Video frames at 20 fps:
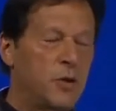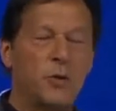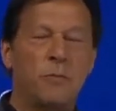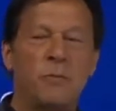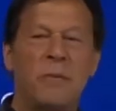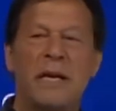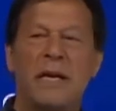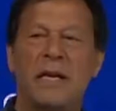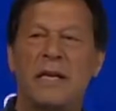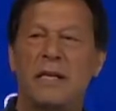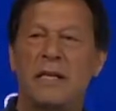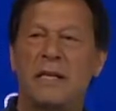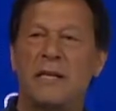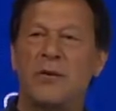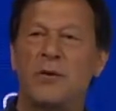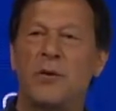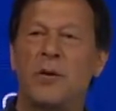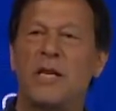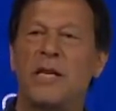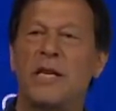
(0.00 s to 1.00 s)
to make it
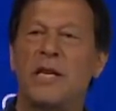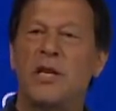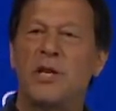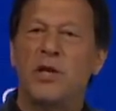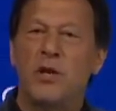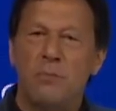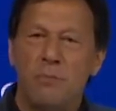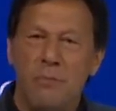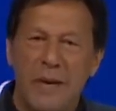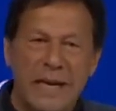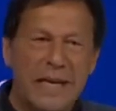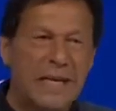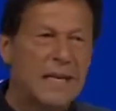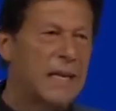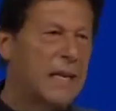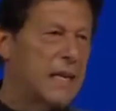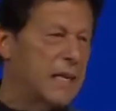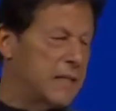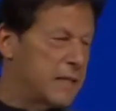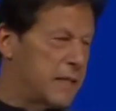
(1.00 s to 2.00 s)
into a humane
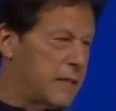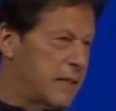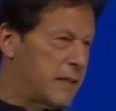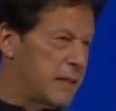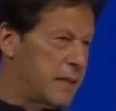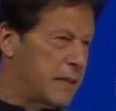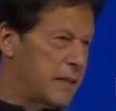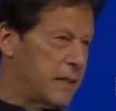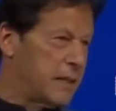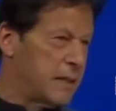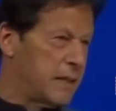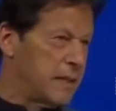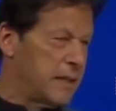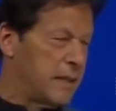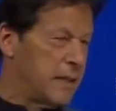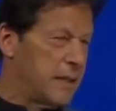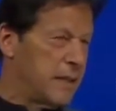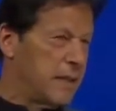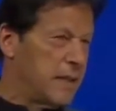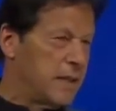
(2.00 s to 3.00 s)
country
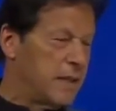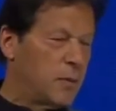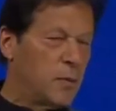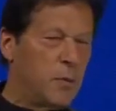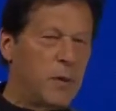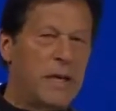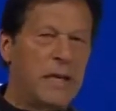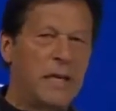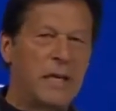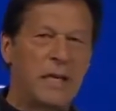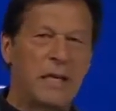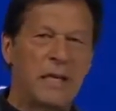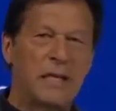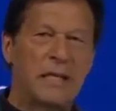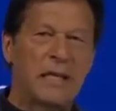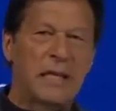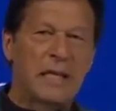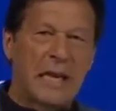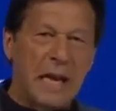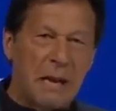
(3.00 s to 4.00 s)
where
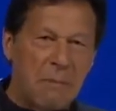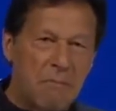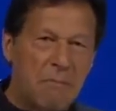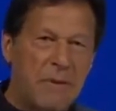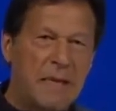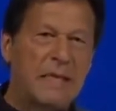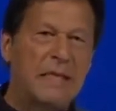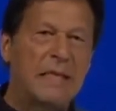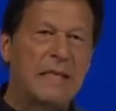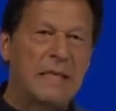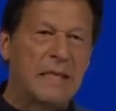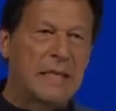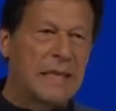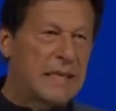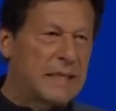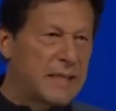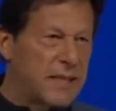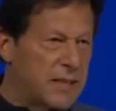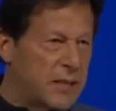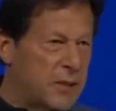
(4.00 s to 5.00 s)
the government
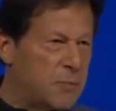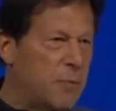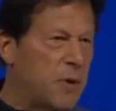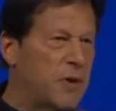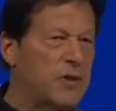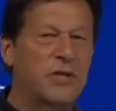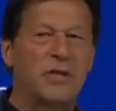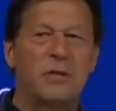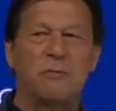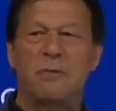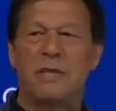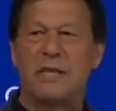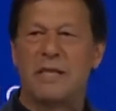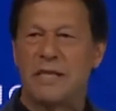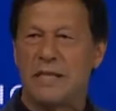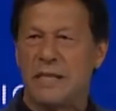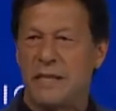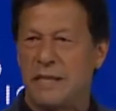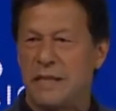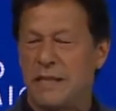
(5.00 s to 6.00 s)
takes
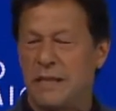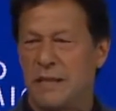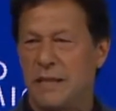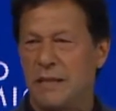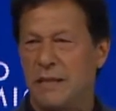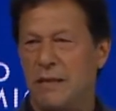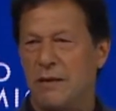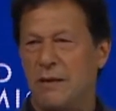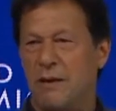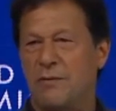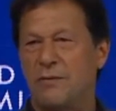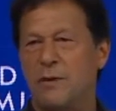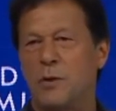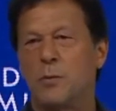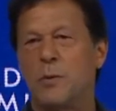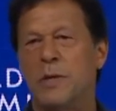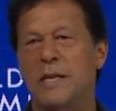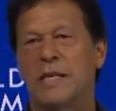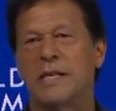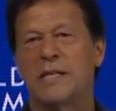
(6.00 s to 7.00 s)
responsibility of the
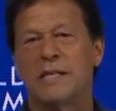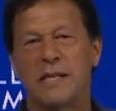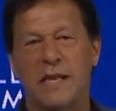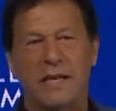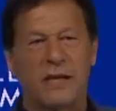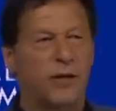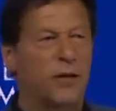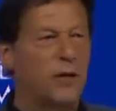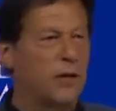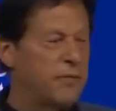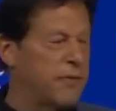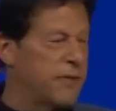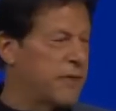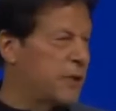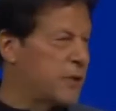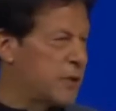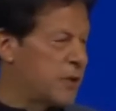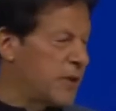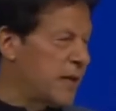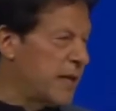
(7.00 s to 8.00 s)
weaker section of its
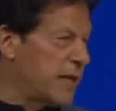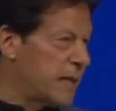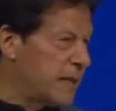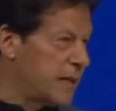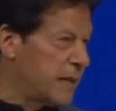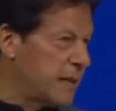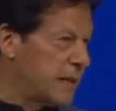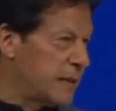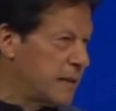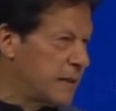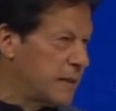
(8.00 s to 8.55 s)
society.